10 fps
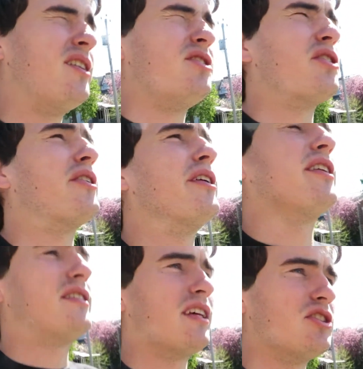enjoy
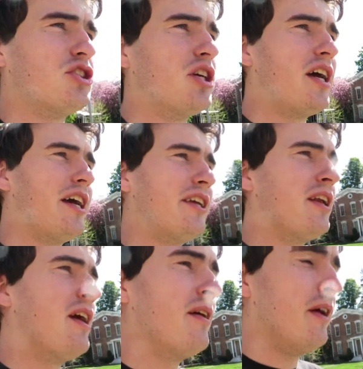the
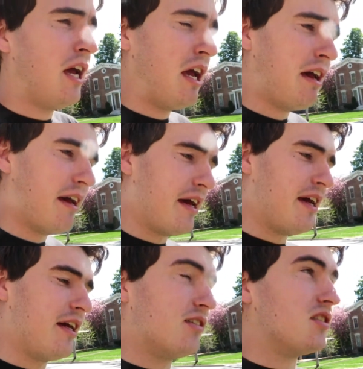sunshine,
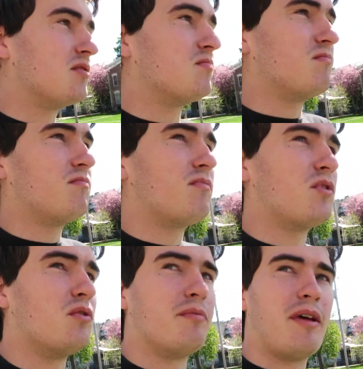and
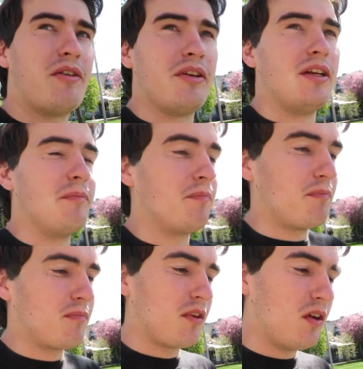go from there, really.
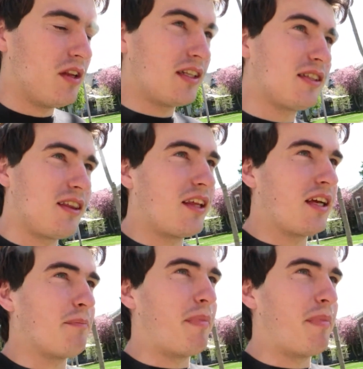Oh, that's a thing,